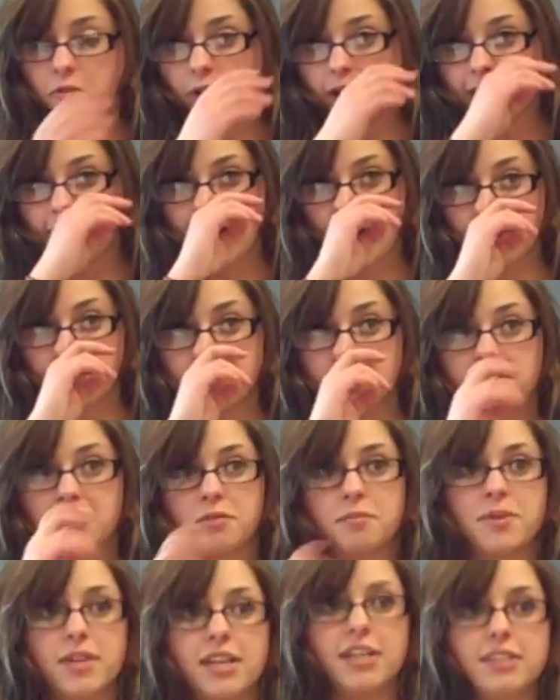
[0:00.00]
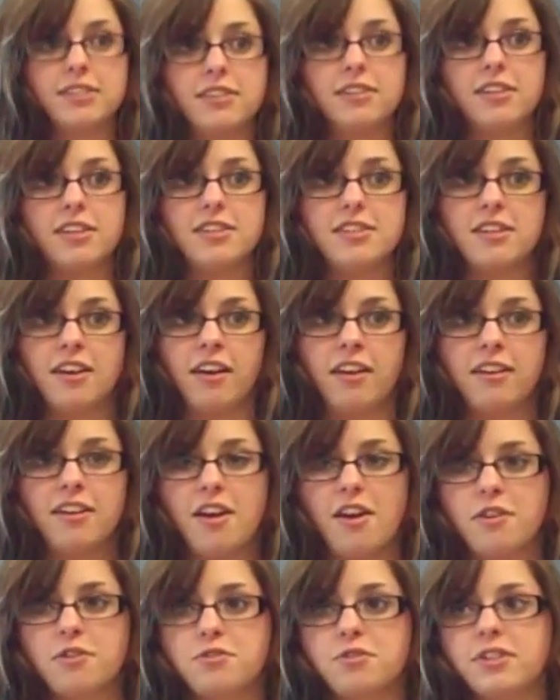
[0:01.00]
Right now, this could be easily done.
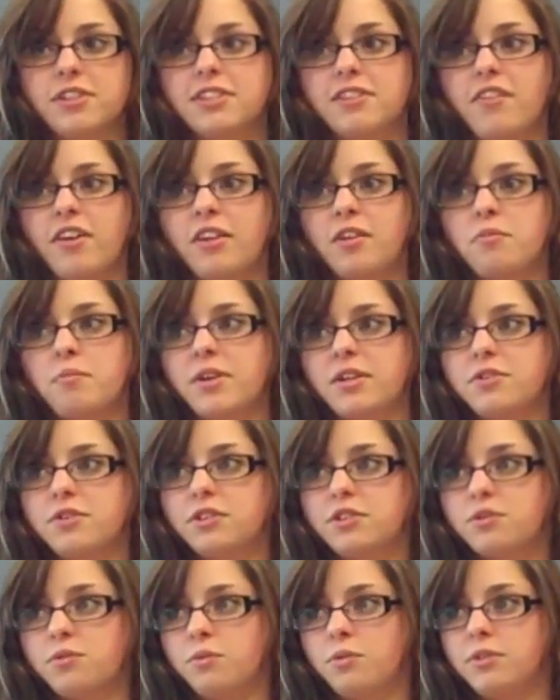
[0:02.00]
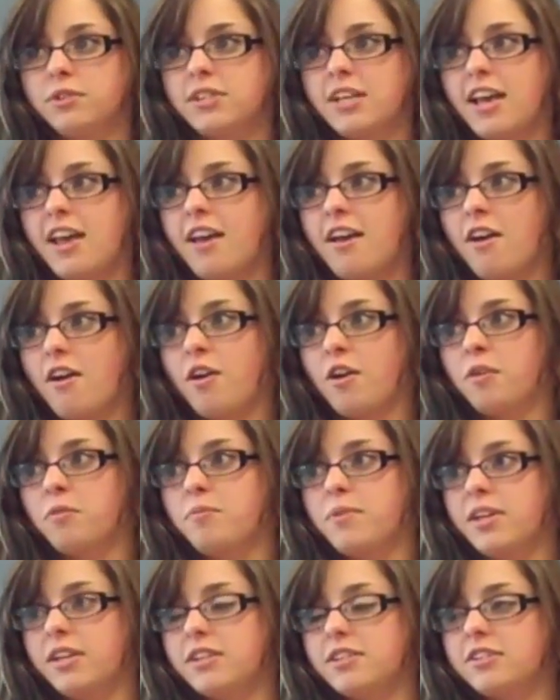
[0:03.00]
Hundreds of elementary schools
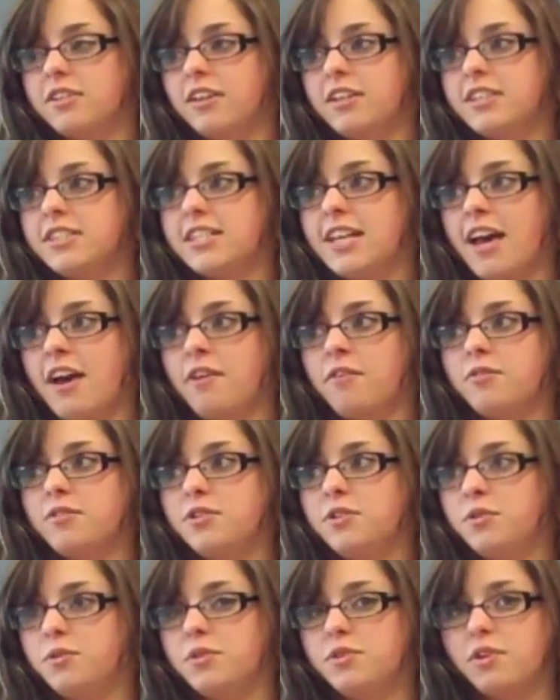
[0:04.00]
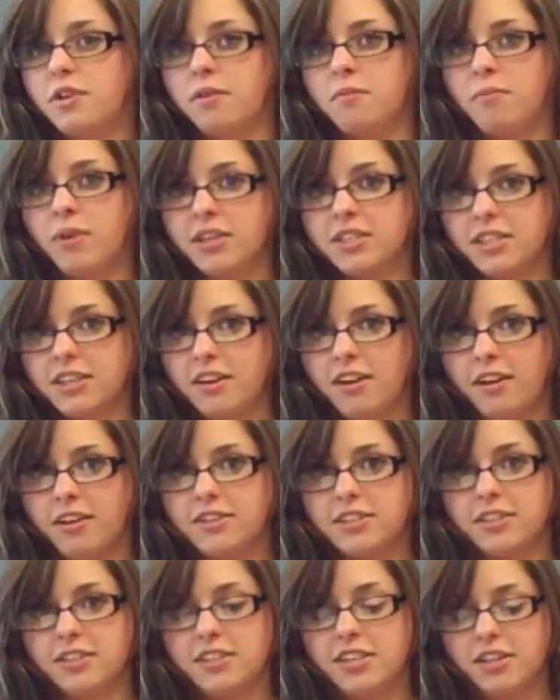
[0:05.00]
are being shut down due to budget
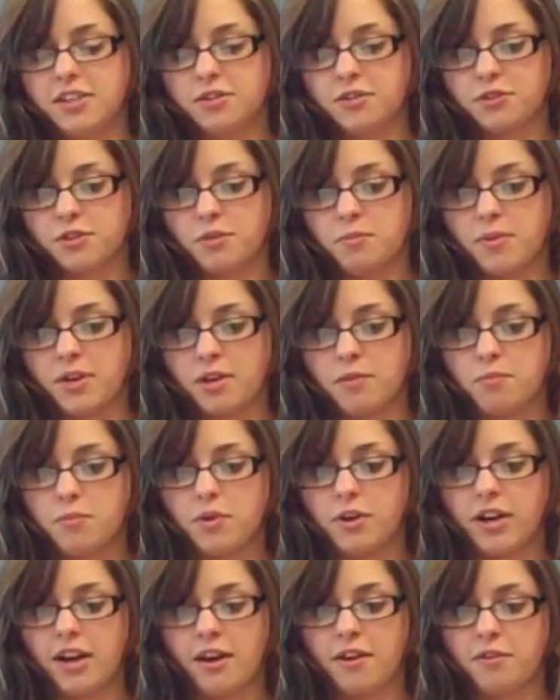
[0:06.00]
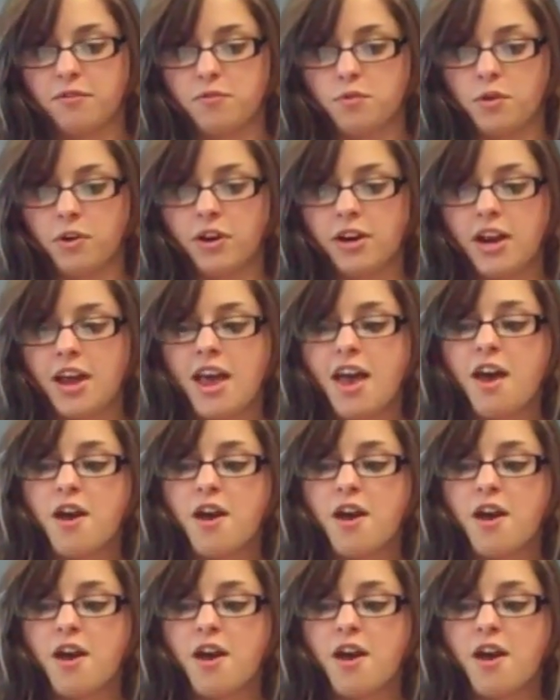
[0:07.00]
cuts, and teachers are being put out of work.